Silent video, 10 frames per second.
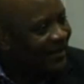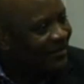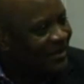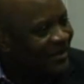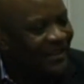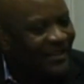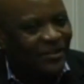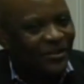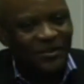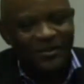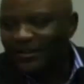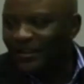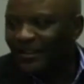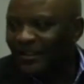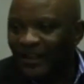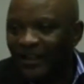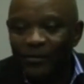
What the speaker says: I mean, that is just clear.